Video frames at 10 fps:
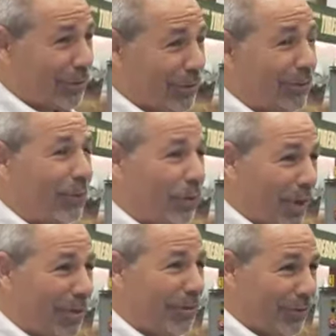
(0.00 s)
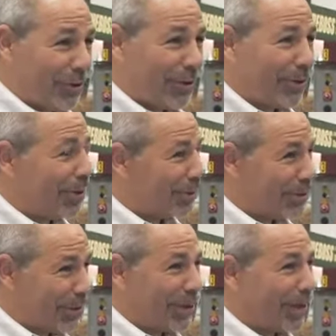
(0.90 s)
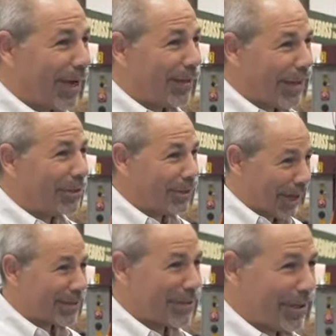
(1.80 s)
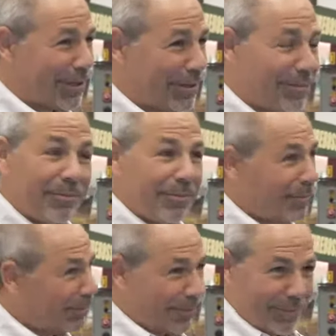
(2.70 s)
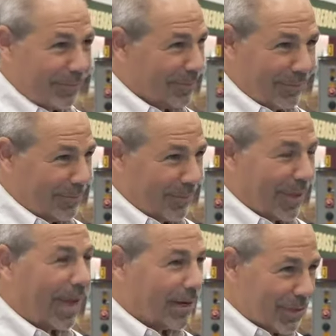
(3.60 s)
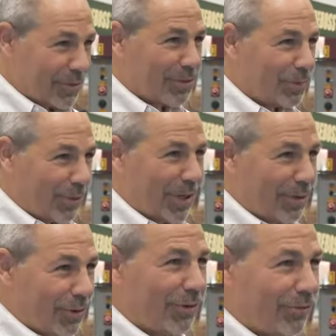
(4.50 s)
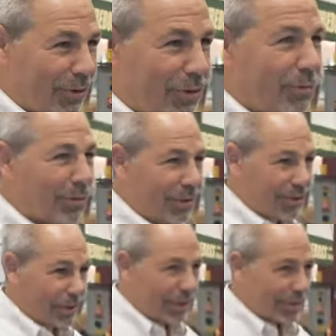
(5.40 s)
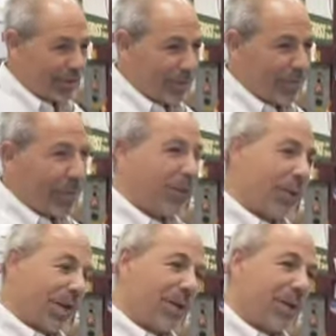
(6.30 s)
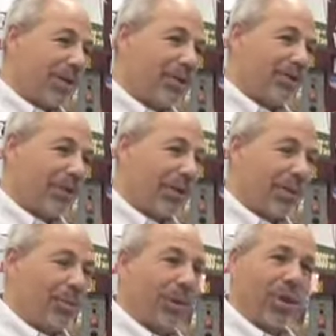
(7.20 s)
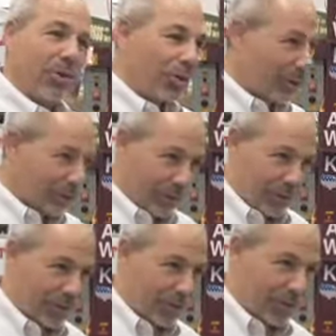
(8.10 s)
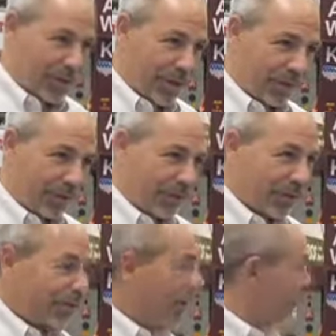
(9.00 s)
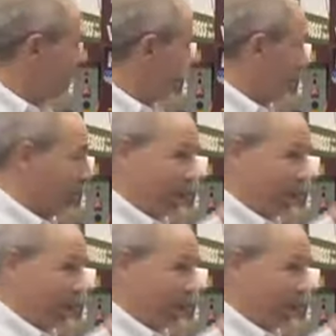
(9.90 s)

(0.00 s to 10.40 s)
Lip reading: is, if the weight of the vehicle isn't sitting on that jack stand, and this is the way you can visually see it. The weight gauge is available on all of the two-post models. It's available